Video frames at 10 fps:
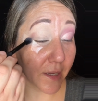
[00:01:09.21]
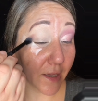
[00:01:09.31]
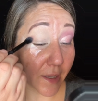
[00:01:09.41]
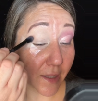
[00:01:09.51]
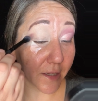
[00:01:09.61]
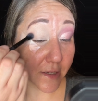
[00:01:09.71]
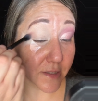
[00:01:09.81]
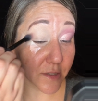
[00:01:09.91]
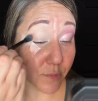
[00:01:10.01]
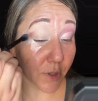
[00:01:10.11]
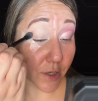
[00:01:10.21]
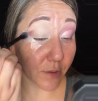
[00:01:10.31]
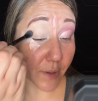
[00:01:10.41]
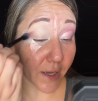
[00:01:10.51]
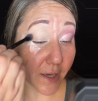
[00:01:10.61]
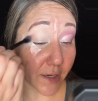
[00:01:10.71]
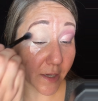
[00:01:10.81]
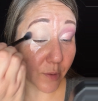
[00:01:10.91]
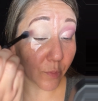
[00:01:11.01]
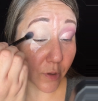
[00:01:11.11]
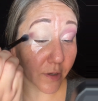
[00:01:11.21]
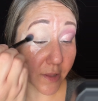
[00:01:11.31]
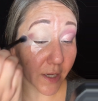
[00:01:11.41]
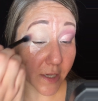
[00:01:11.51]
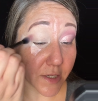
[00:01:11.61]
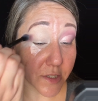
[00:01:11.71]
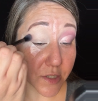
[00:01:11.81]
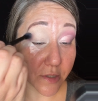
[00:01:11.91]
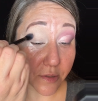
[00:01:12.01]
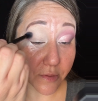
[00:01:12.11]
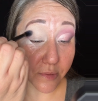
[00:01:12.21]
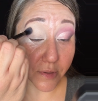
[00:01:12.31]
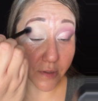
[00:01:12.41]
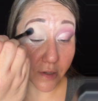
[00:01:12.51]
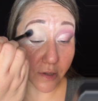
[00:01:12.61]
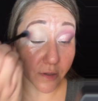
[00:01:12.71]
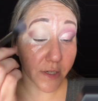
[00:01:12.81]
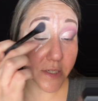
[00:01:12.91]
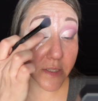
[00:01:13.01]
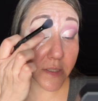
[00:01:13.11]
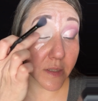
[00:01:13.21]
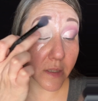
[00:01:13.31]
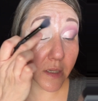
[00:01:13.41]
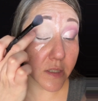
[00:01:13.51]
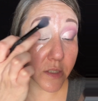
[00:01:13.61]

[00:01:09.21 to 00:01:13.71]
And we're going to go ahead and work that into our crease. And